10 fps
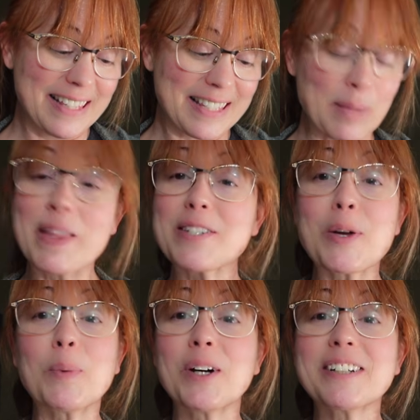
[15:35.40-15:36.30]
Some things
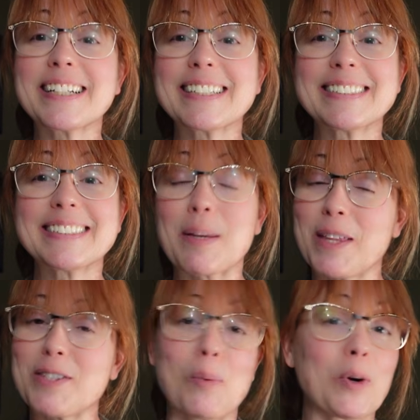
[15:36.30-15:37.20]
don't work, some
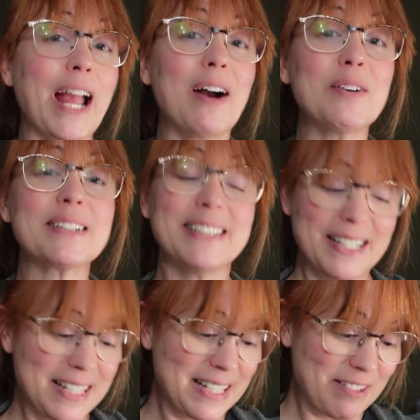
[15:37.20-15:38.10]
things don't work out,
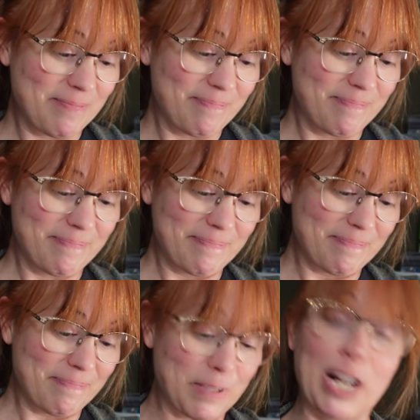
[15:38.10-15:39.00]

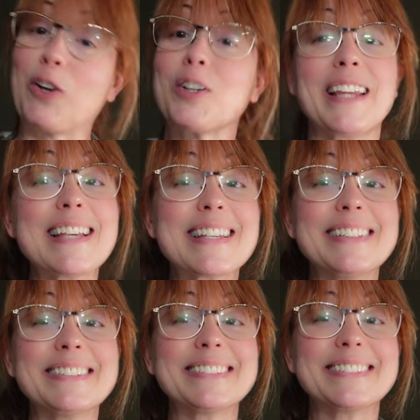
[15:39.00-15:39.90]
but I learned a
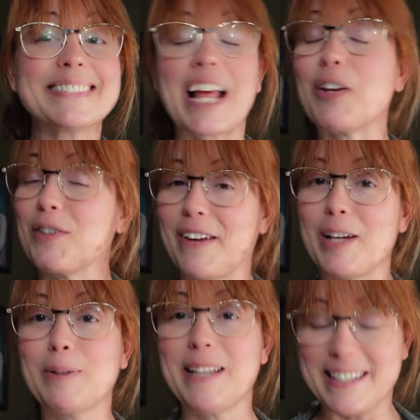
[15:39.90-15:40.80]
lesson. I learned a
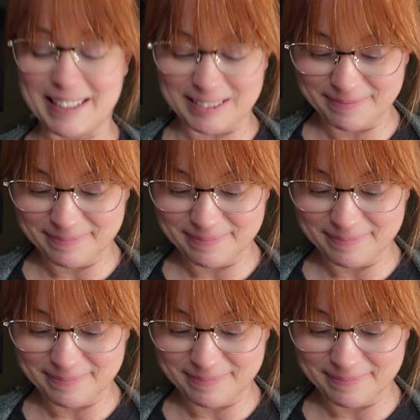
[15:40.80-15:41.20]
valuable lesson.